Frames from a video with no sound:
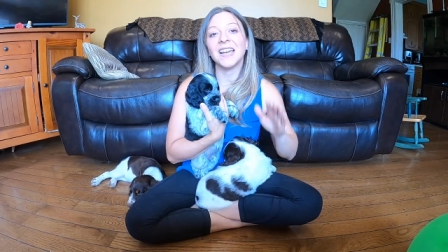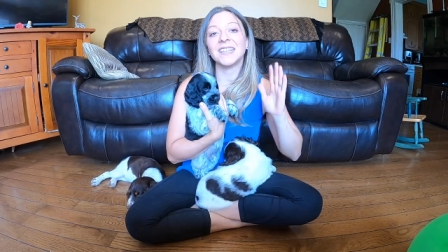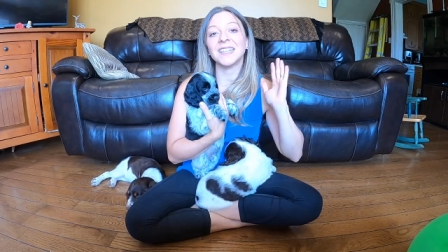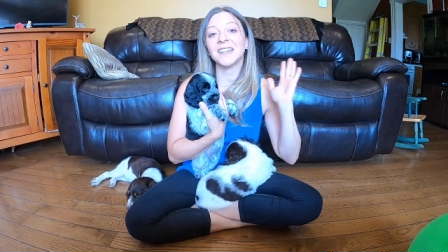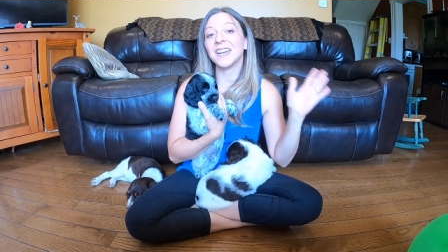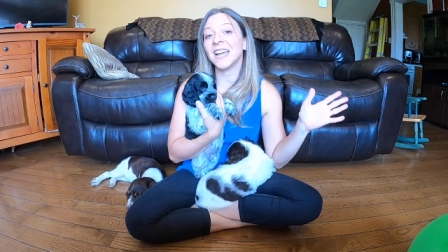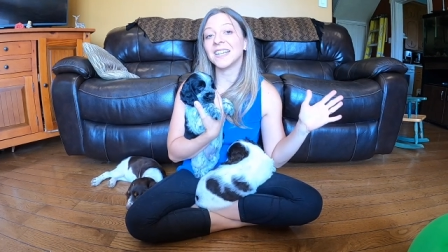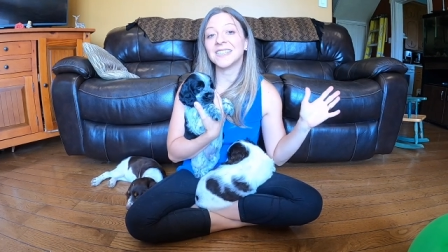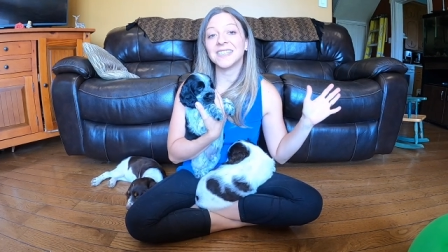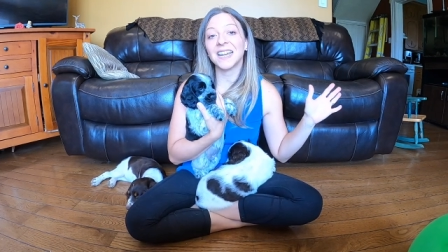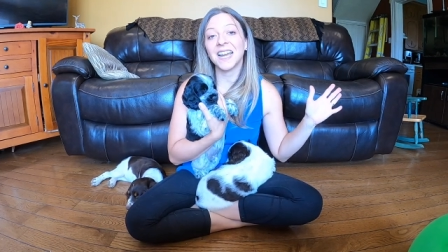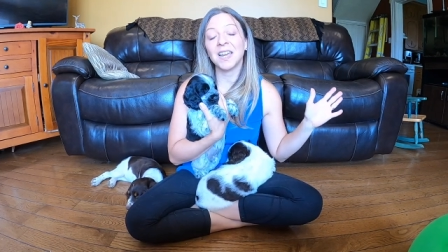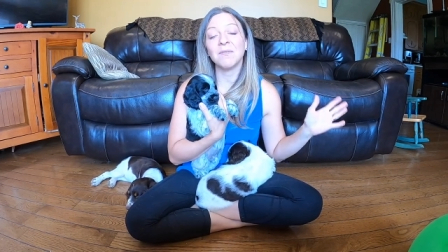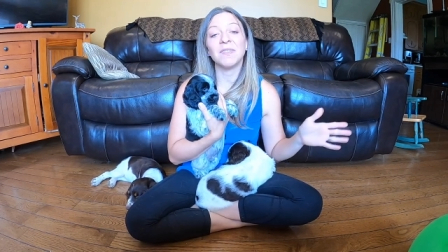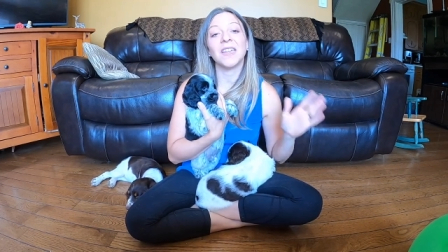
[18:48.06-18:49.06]
Until next
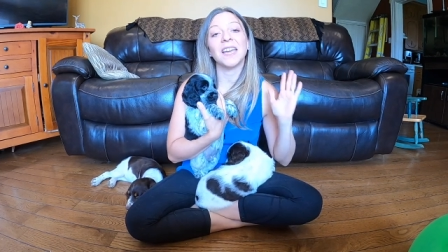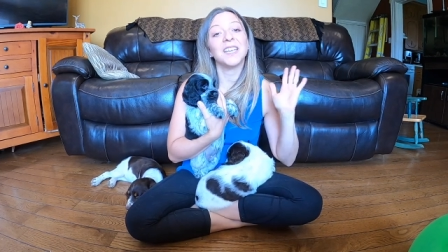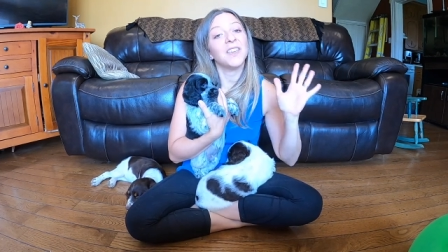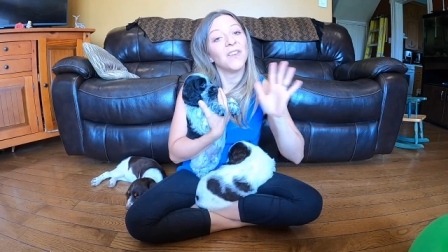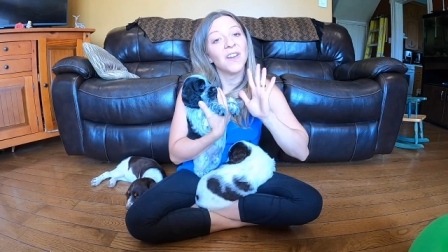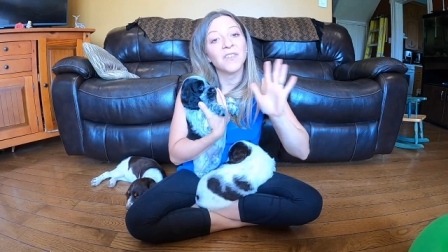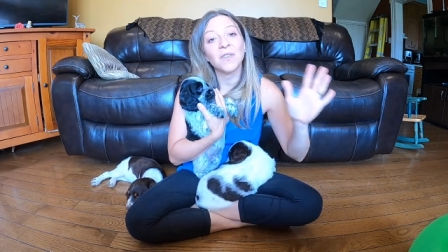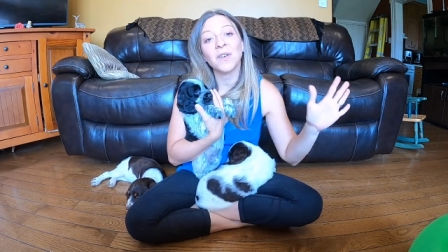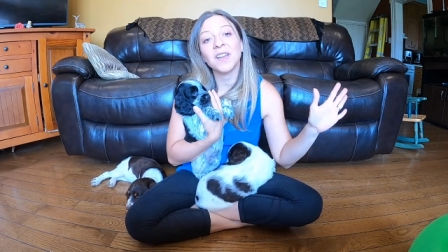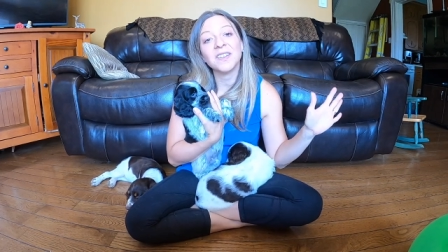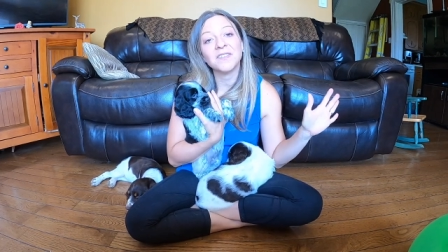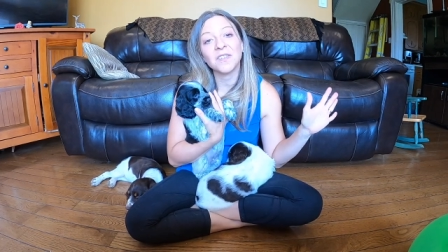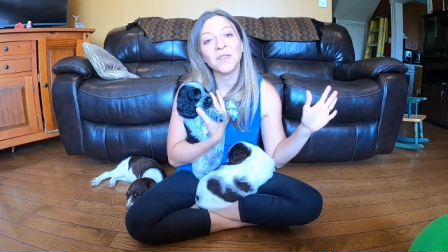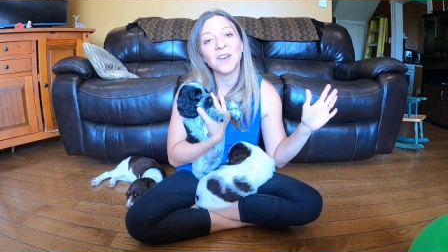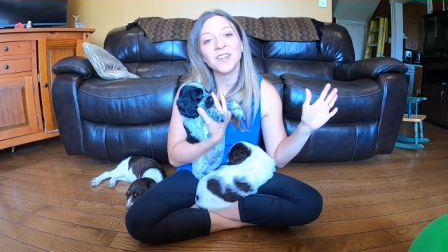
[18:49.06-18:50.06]
time, thank you
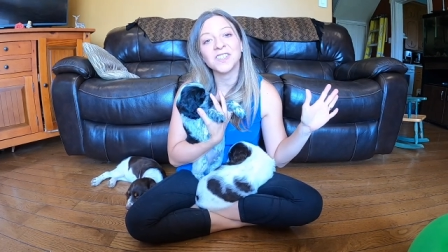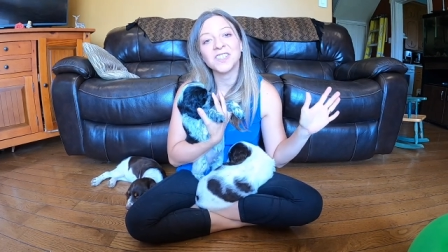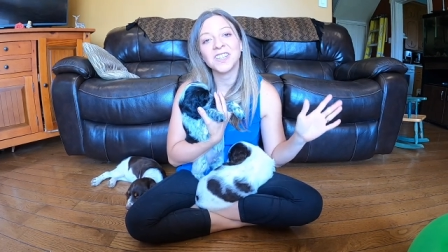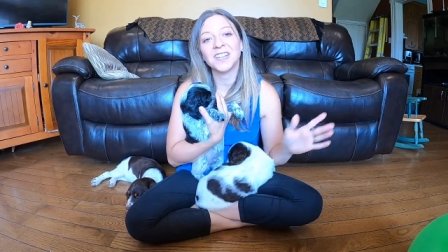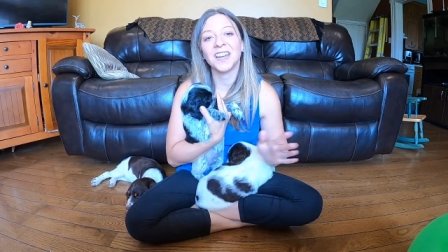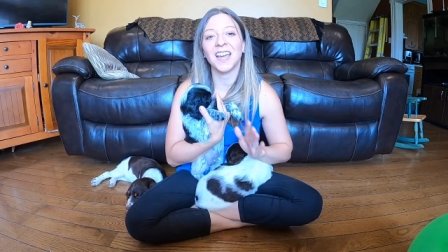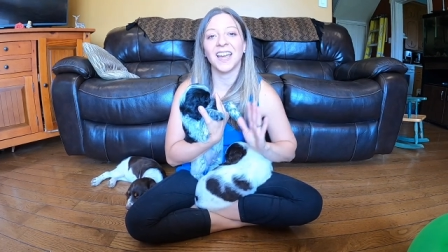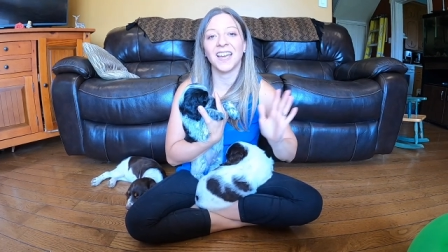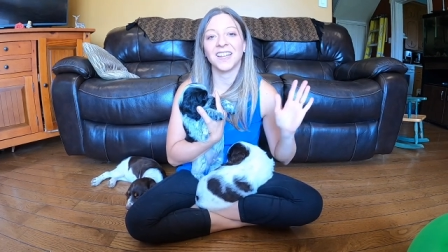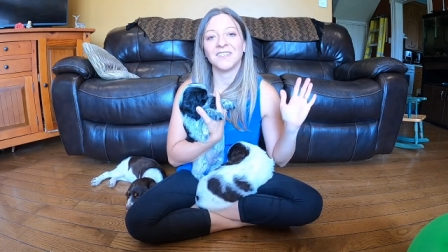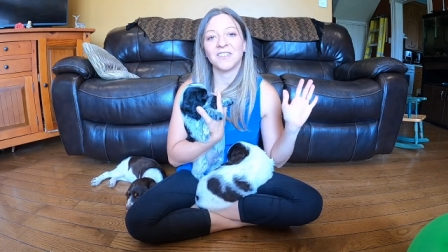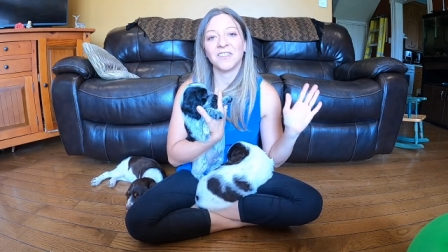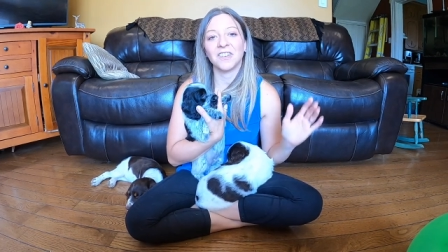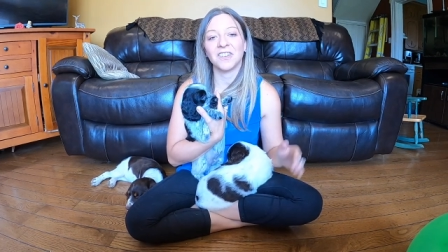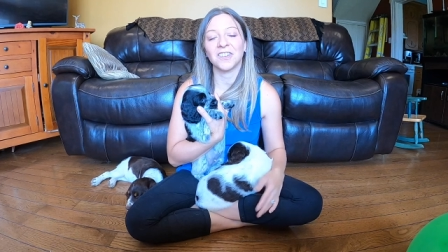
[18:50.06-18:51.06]
everyone for watching
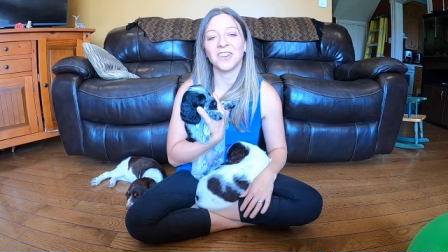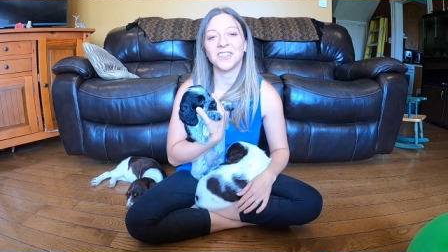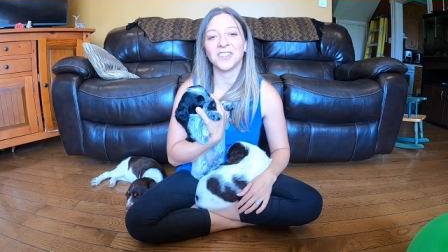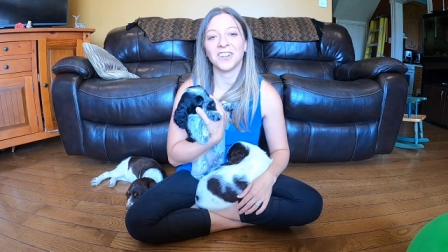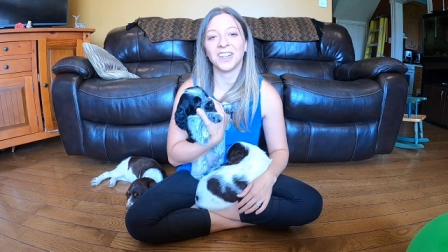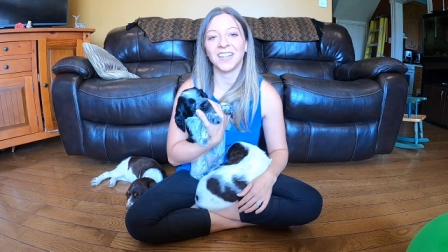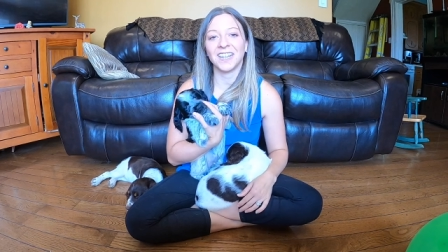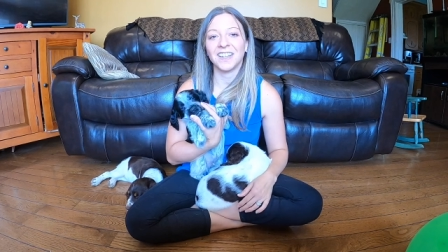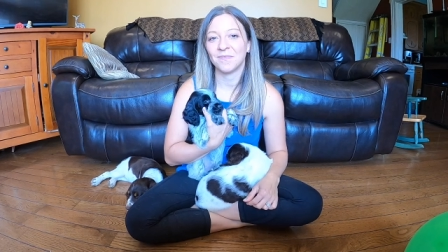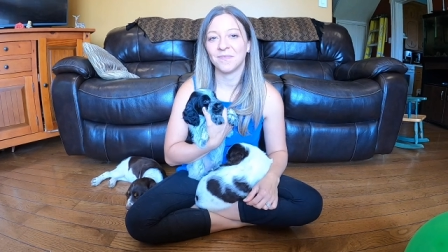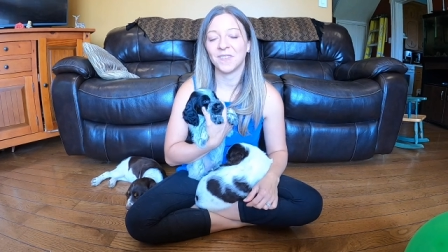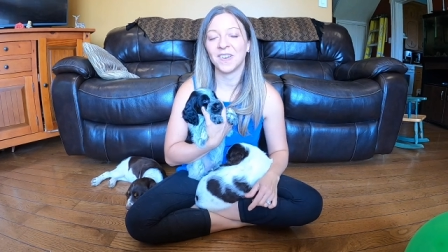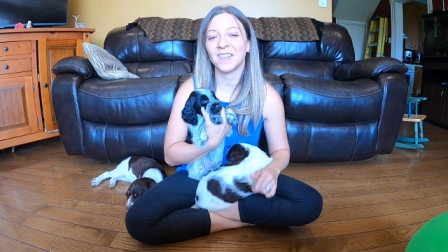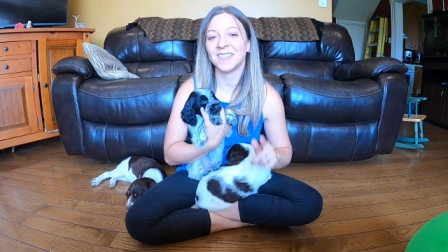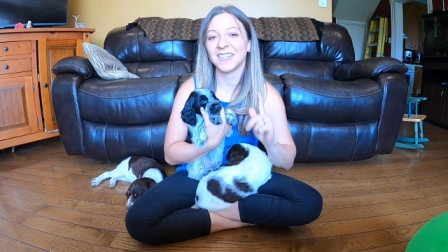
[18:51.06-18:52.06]
and for following our journey.
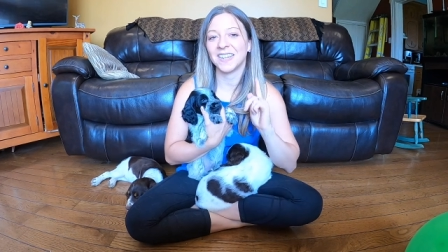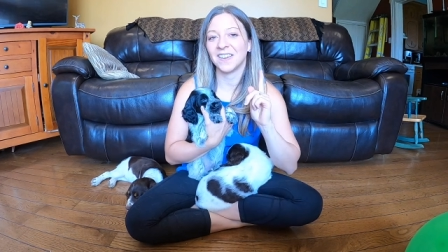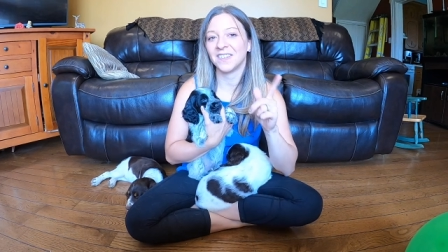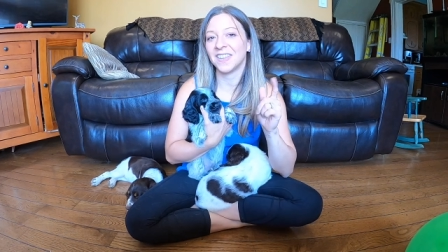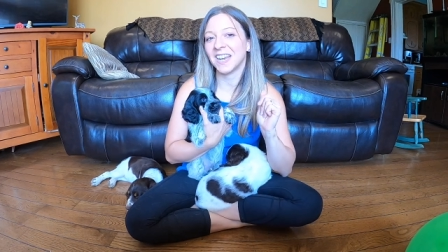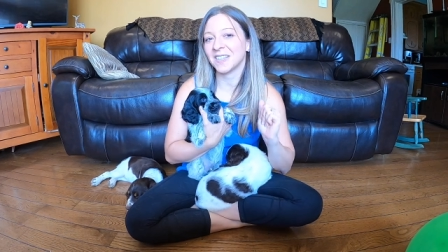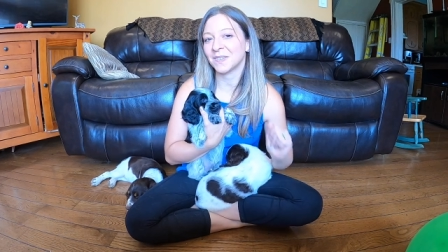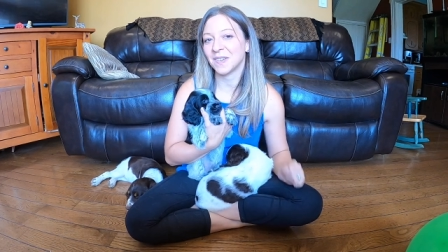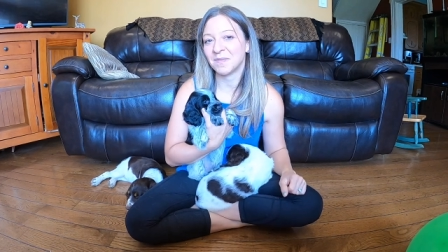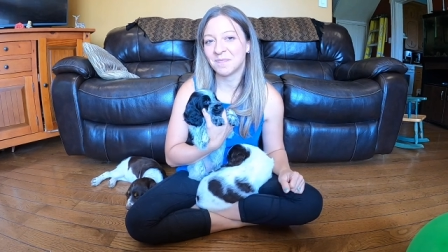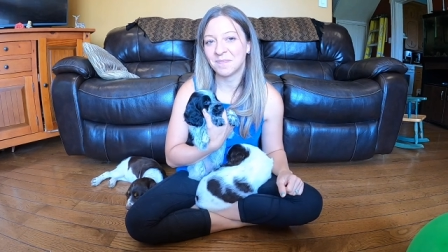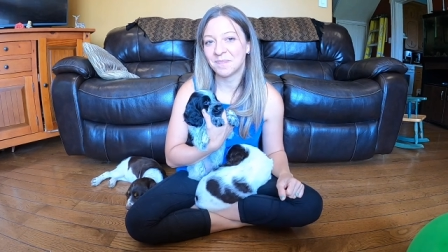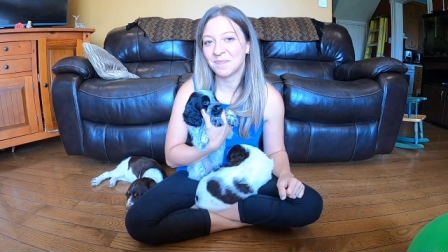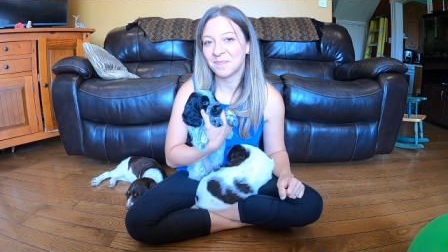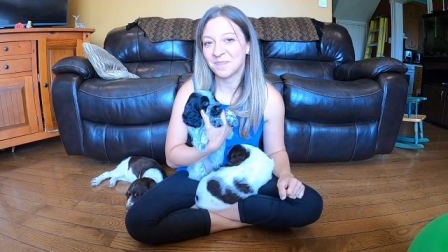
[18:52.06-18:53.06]
We'll see you on the next one.